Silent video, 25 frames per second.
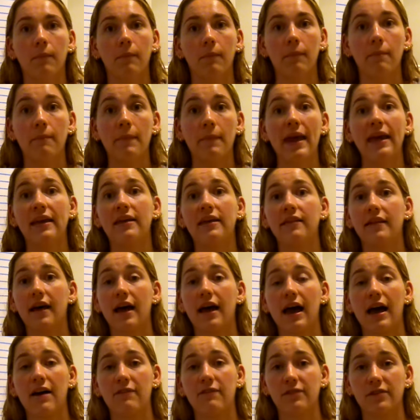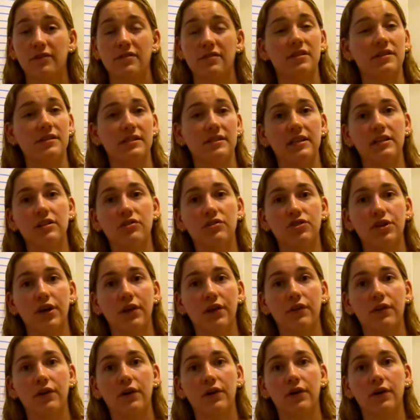make the effort to see each
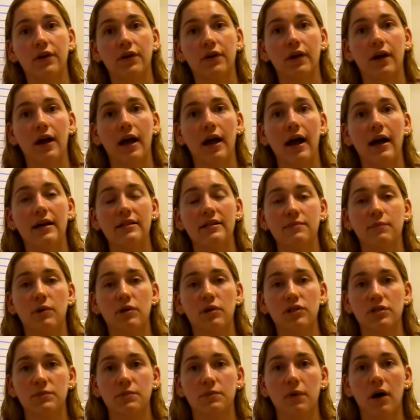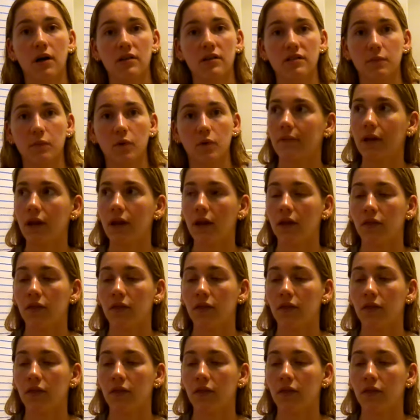other as much as possible.